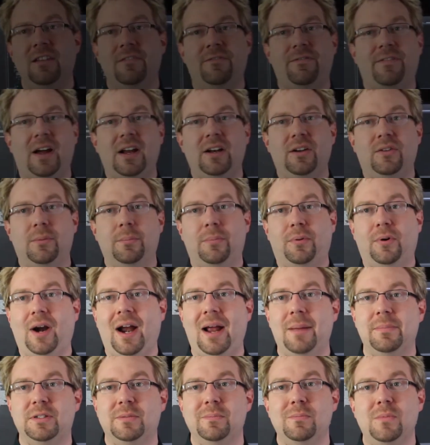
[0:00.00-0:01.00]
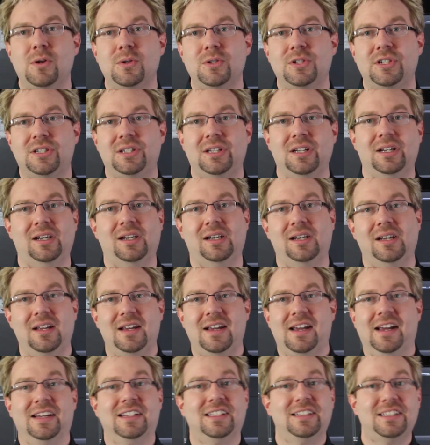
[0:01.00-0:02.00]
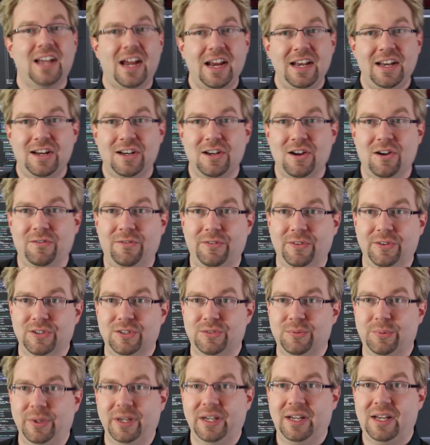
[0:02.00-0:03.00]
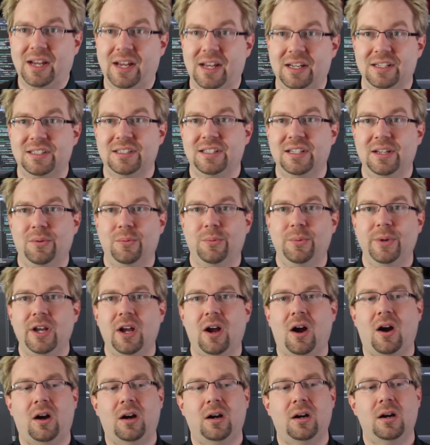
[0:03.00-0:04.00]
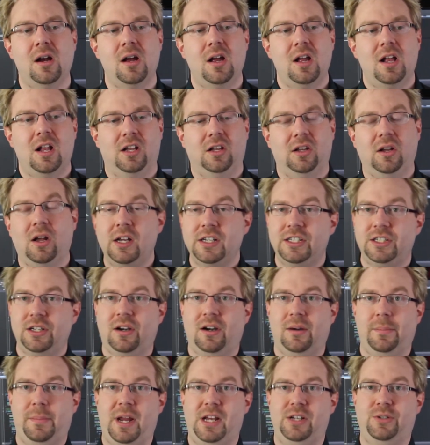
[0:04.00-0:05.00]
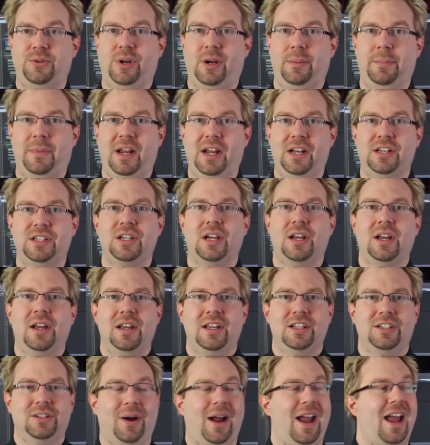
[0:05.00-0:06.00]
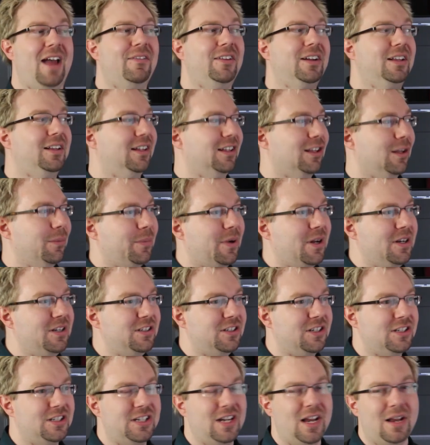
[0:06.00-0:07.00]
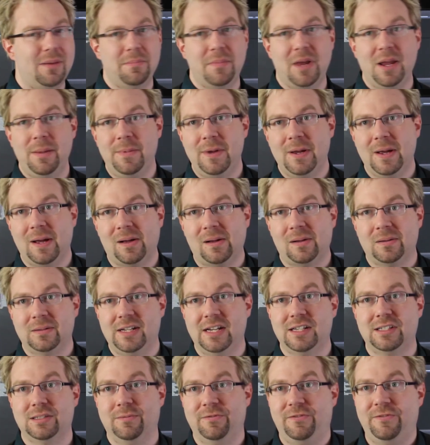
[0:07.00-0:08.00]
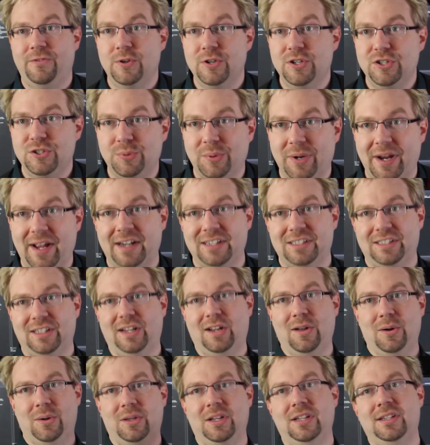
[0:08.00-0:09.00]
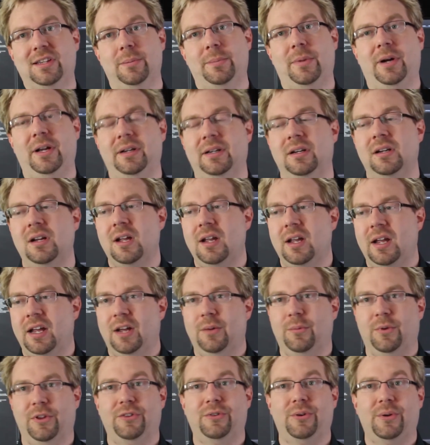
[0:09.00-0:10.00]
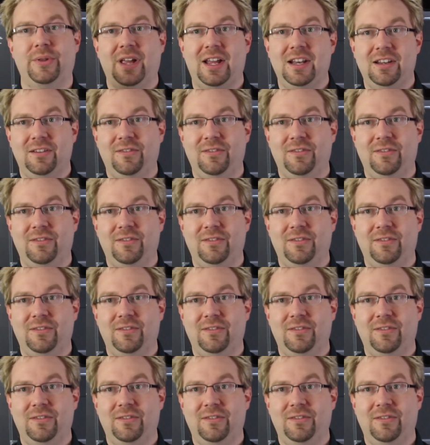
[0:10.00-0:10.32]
the final and perhaps most exciting note for this week is that we are launching our Patreon page. So I haven't clicked the button just yet. Maybe I'll take some footage when I actually go click the button, and we'll throw that in